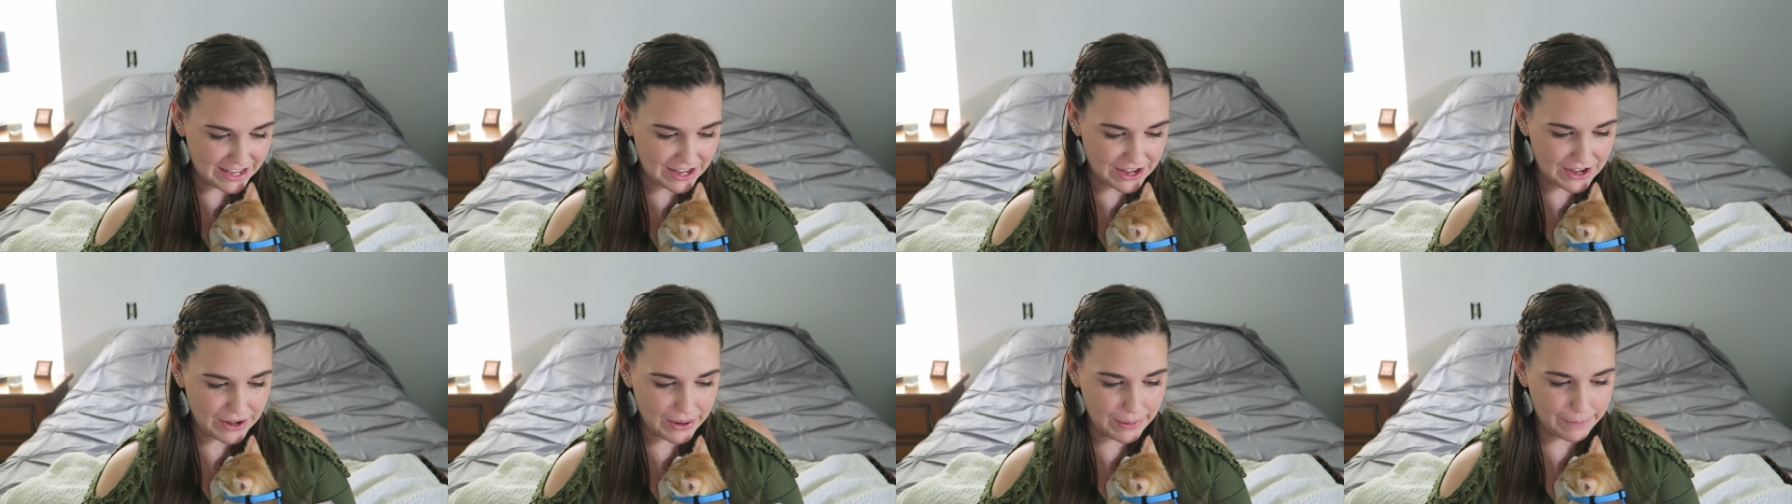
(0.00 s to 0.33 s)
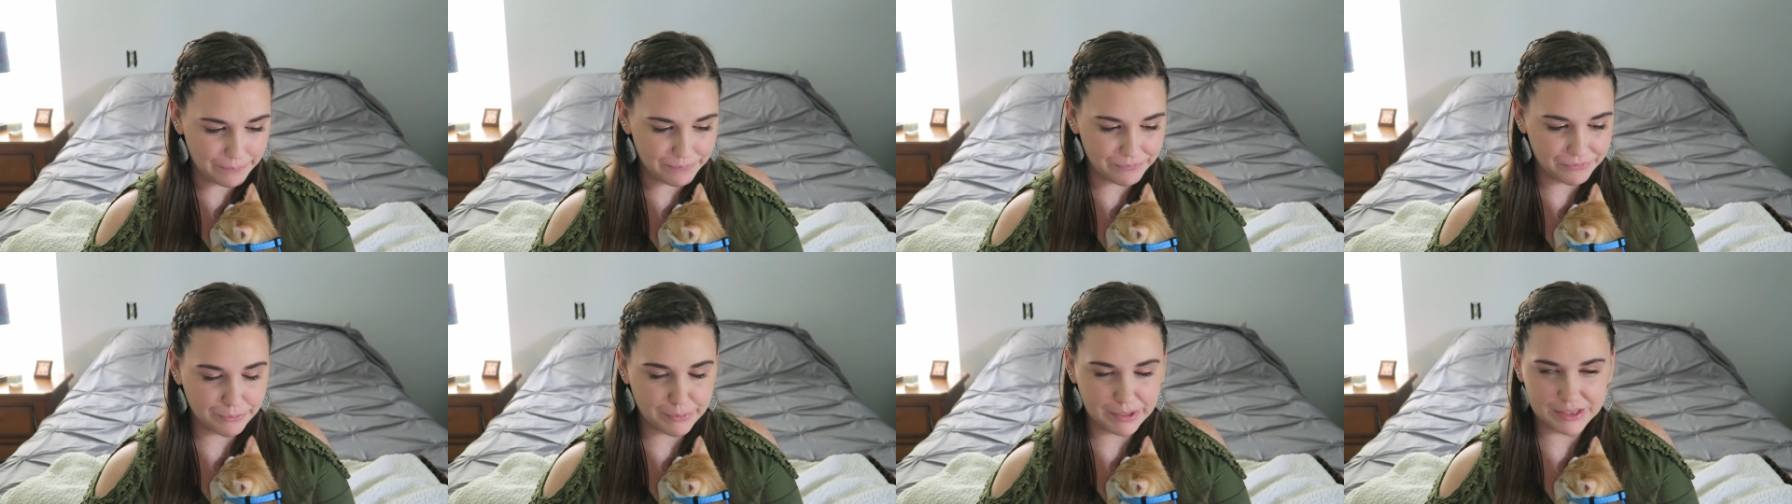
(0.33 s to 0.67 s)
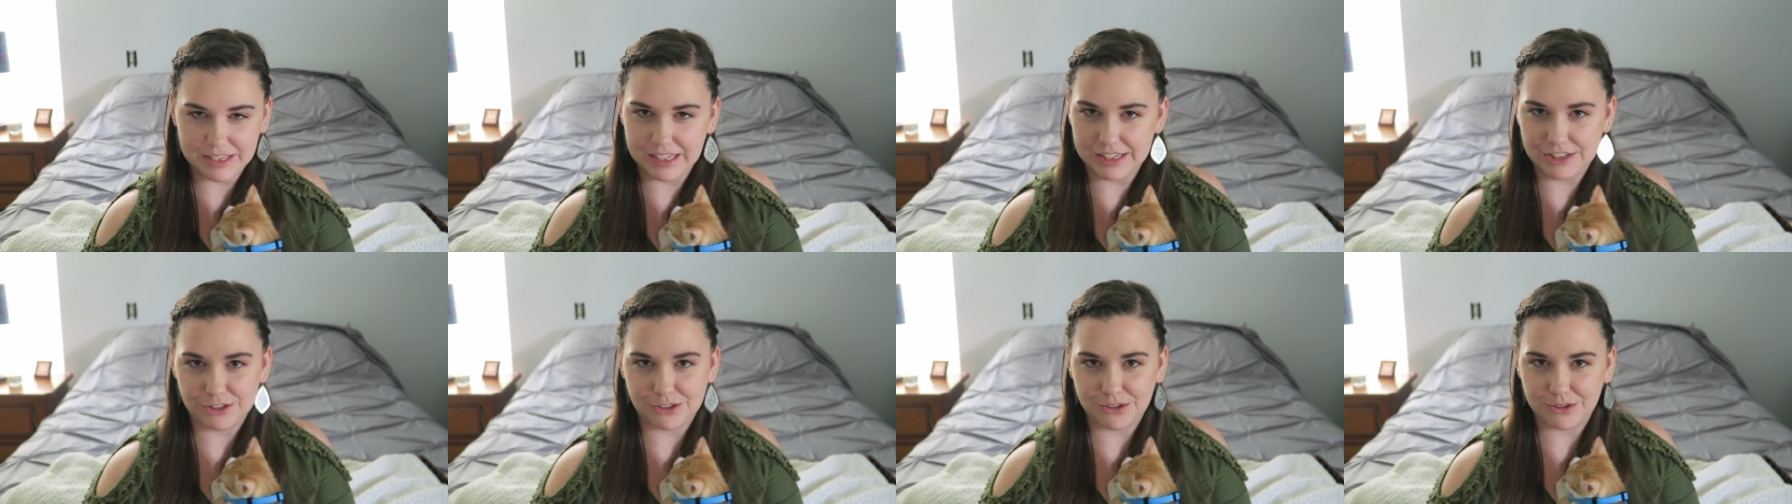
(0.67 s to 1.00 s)
Um,
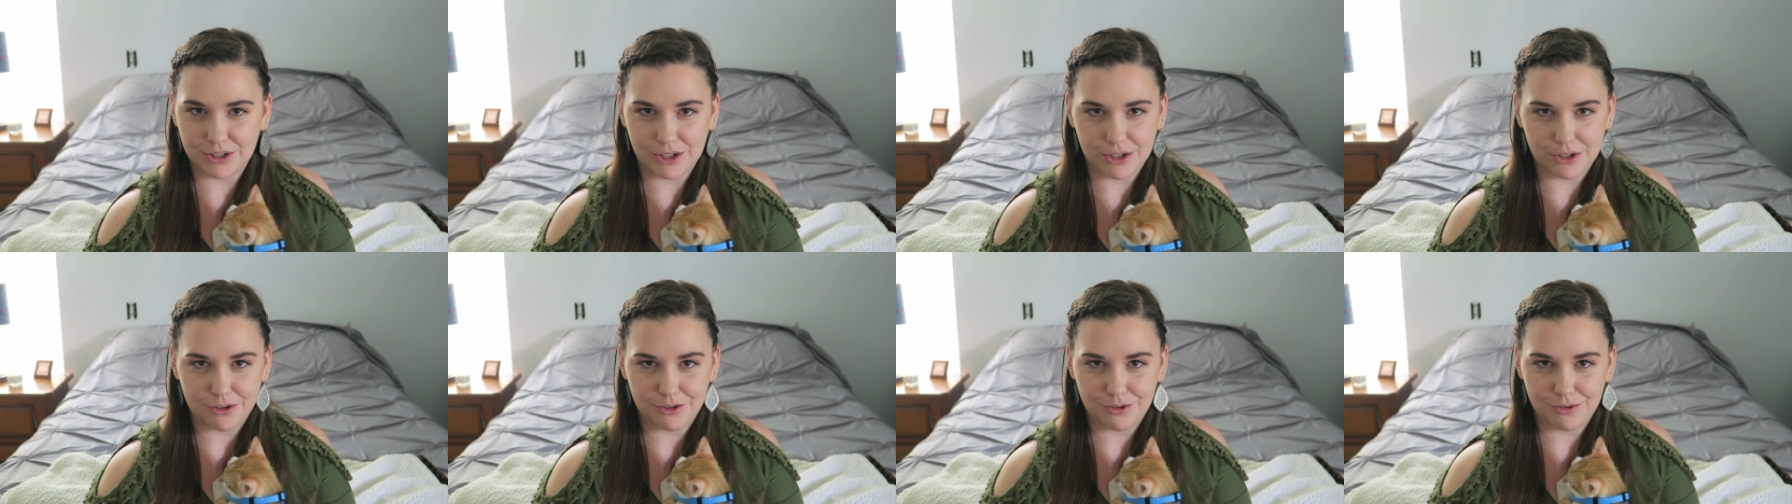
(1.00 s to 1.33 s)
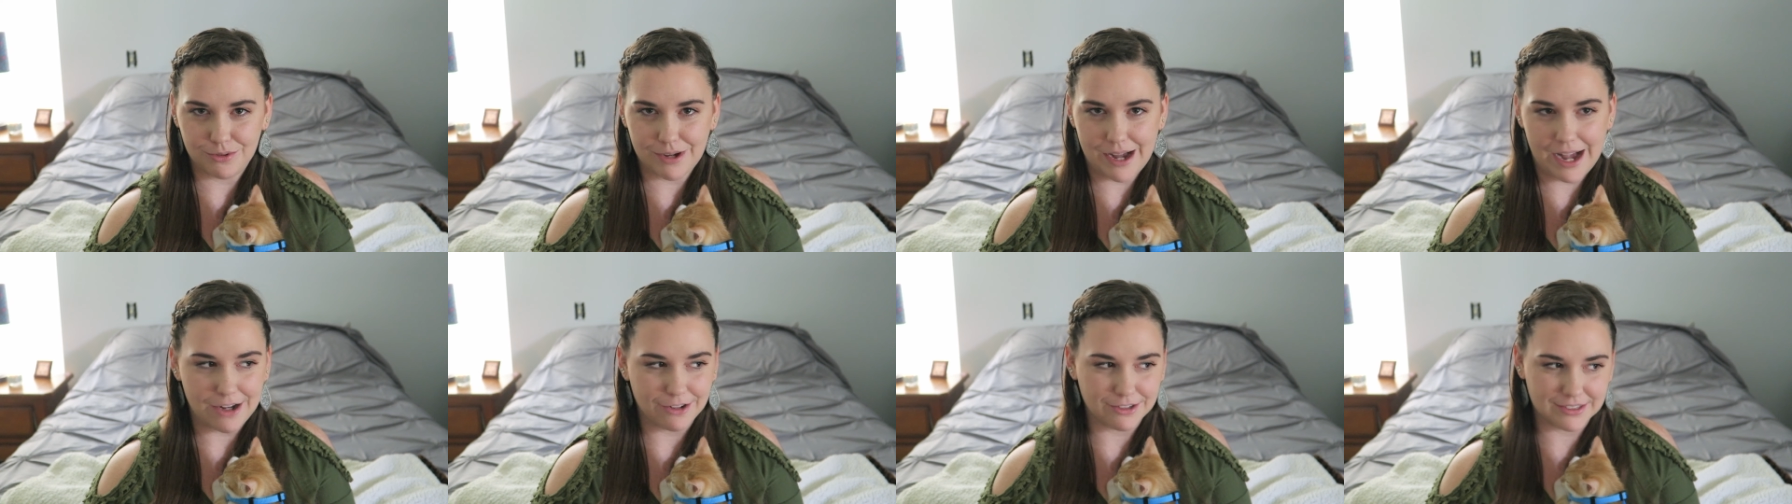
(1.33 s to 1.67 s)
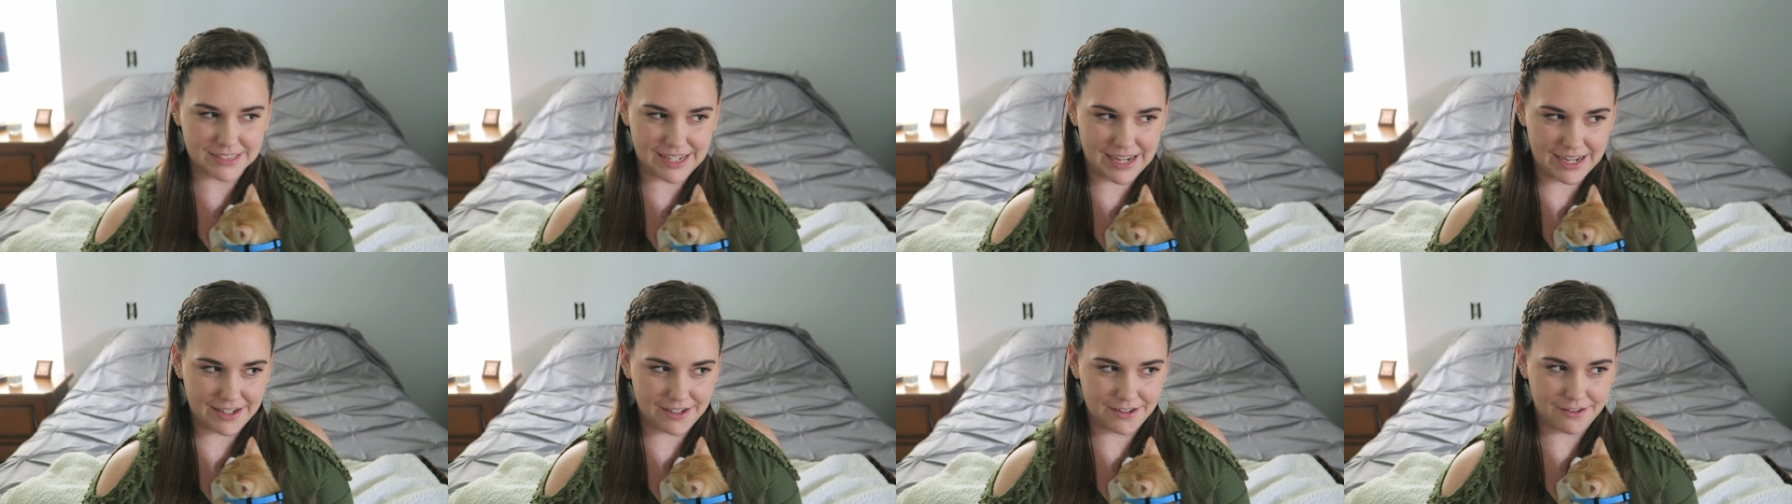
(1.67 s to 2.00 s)
but they don't go
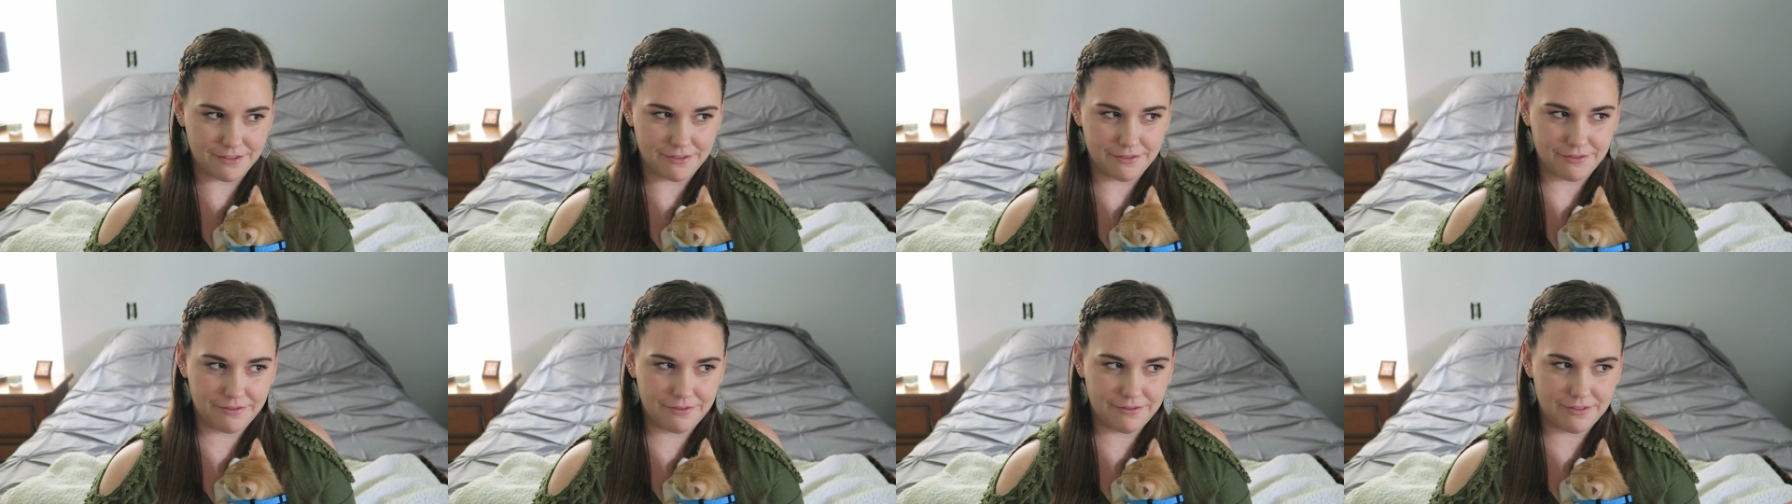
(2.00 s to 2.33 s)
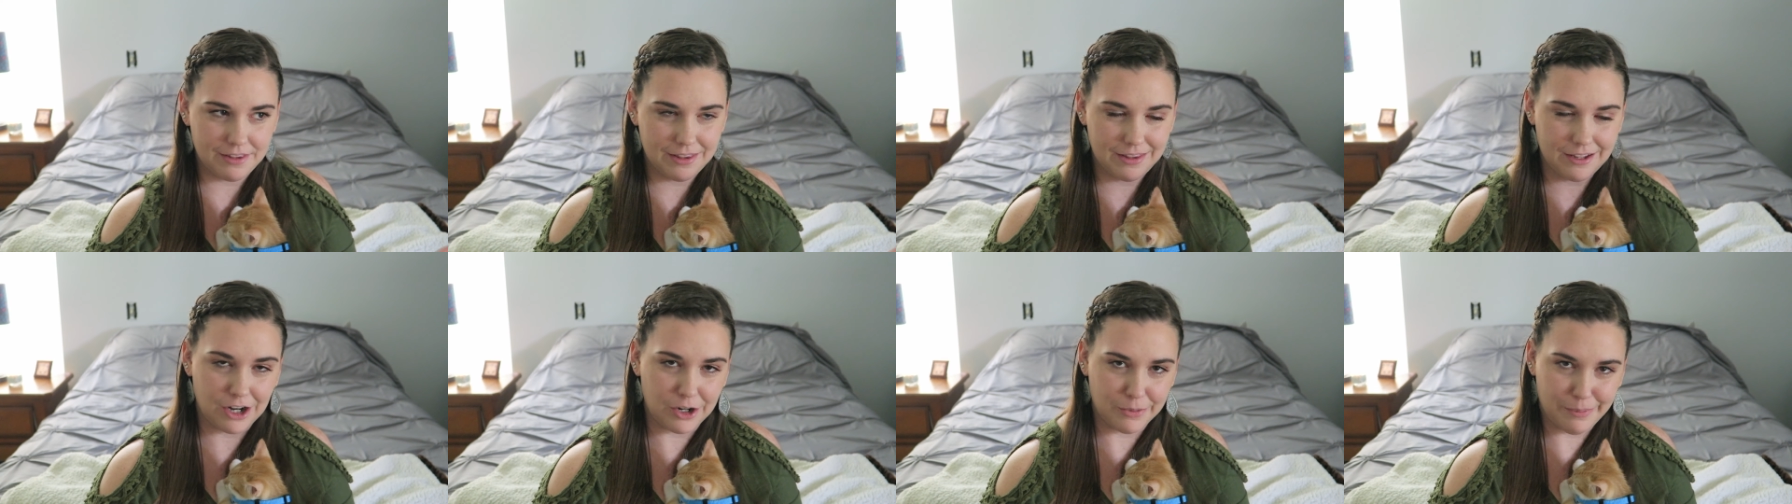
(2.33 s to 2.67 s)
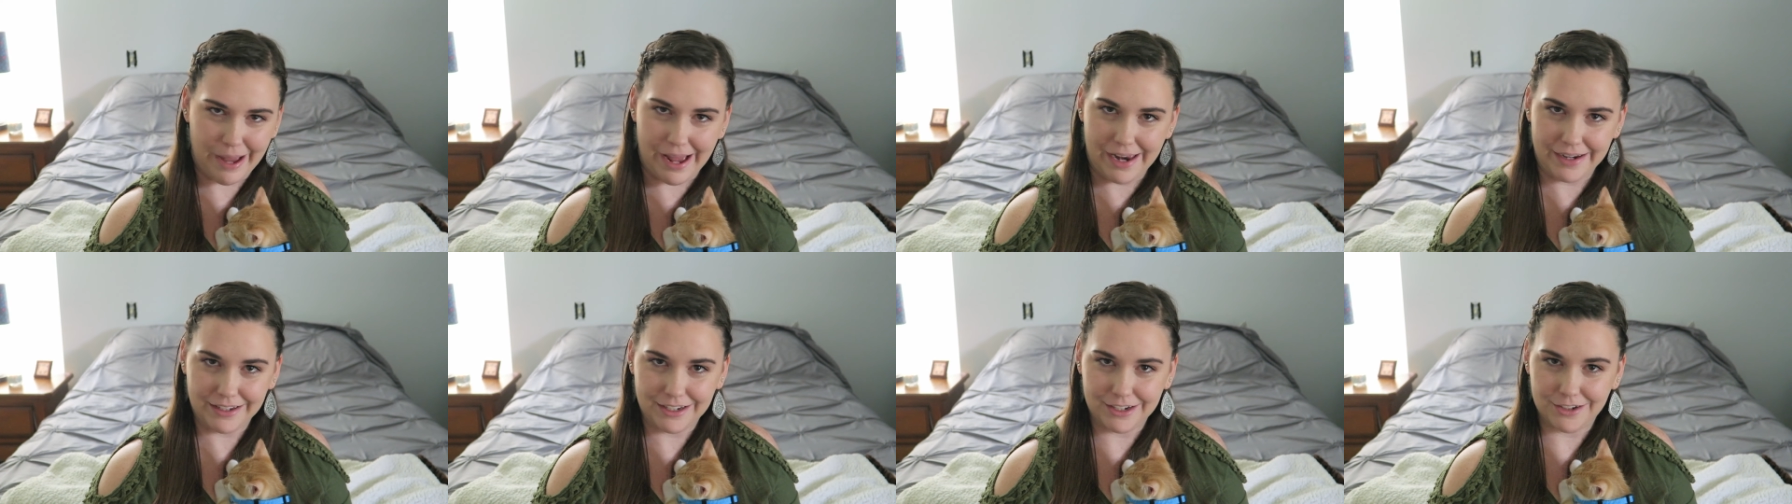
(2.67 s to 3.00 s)
outside of our
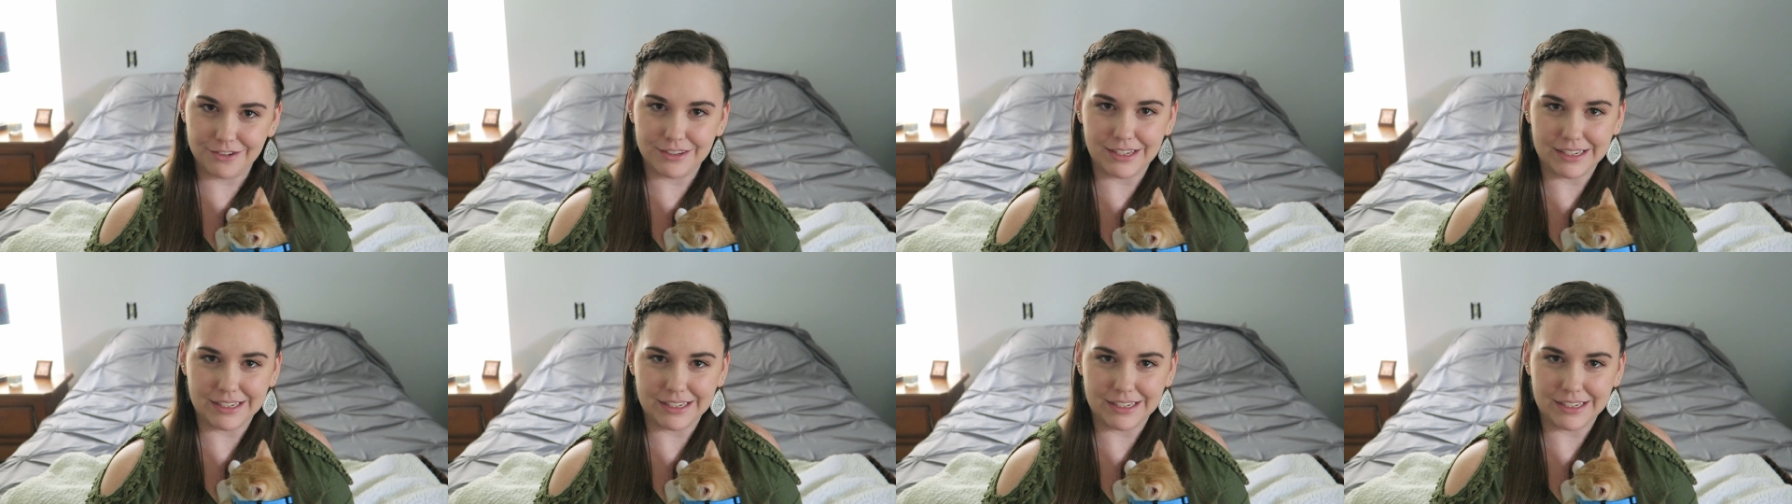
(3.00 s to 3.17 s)
patio.